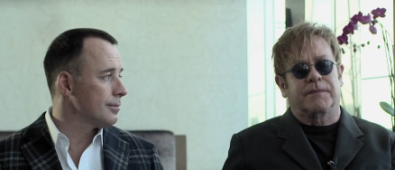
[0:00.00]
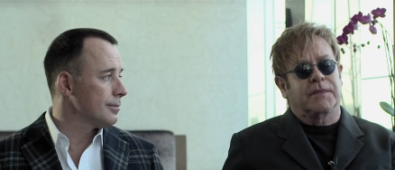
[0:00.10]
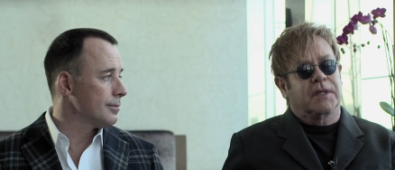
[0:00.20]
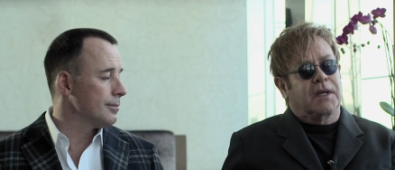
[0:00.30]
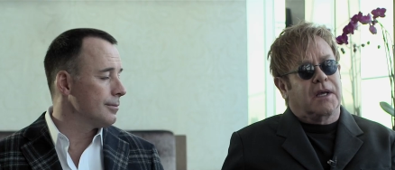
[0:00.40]
Speaker 1: them.
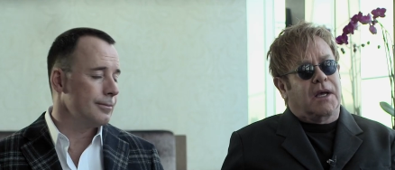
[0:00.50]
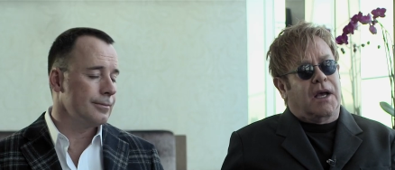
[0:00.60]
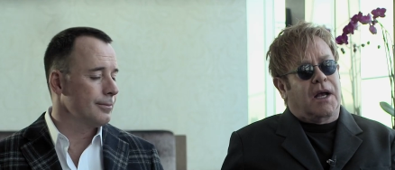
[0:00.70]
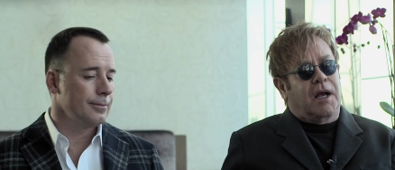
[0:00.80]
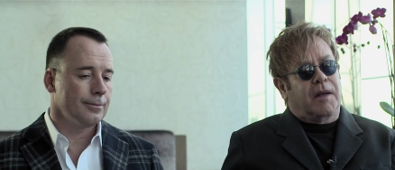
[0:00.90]
Yeah.
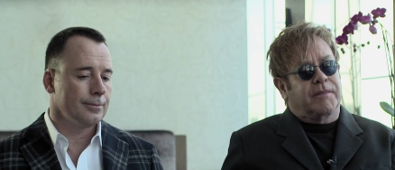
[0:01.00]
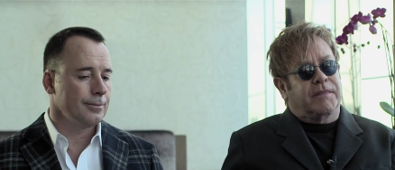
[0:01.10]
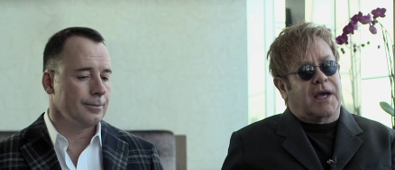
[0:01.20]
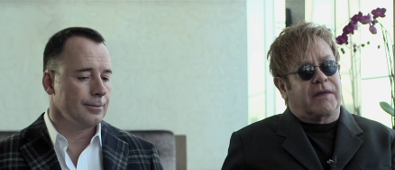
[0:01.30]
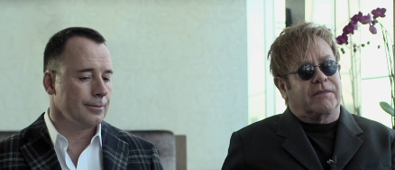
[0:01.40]

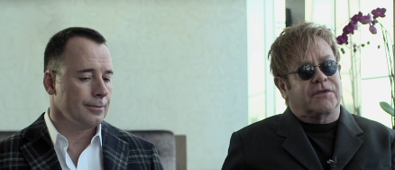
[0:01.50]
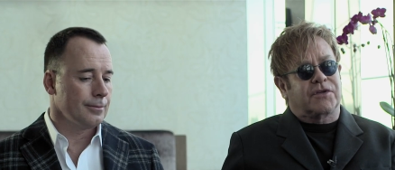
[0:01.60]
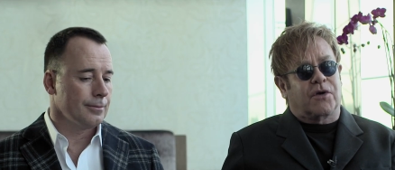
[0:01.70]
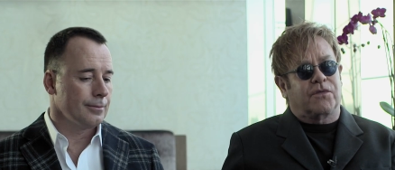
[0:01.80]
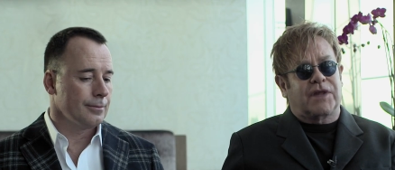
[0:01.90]
Um, and
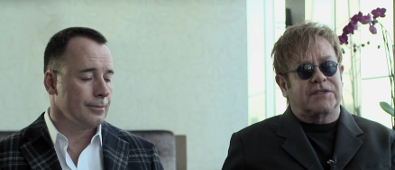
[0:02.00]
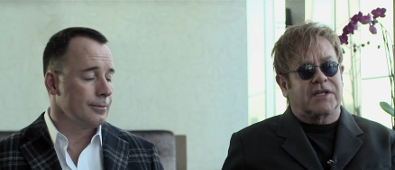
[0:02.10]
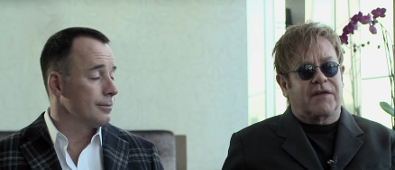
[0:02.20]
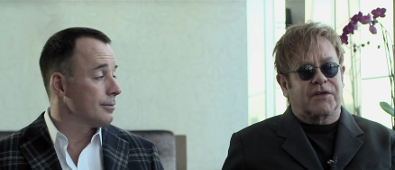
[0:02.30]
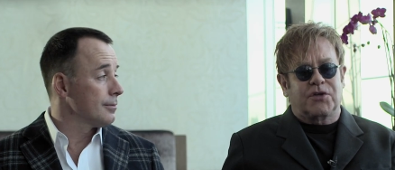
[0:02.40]
so that's
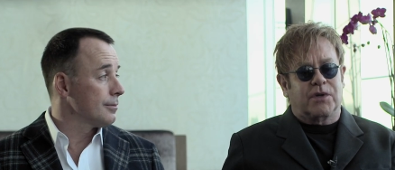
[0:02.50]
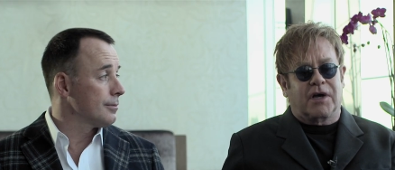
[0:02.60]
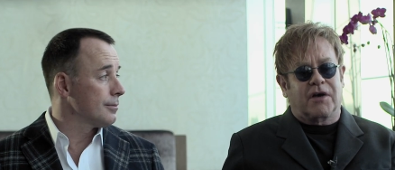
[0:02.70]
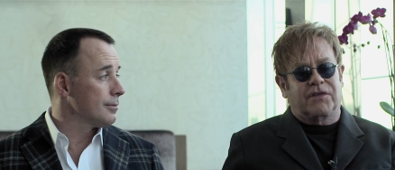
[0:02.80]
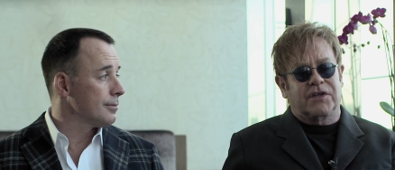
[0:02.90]
another two and
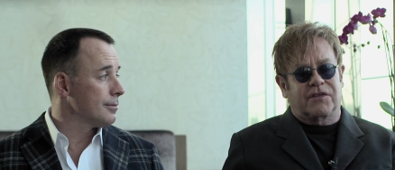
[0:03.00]
a half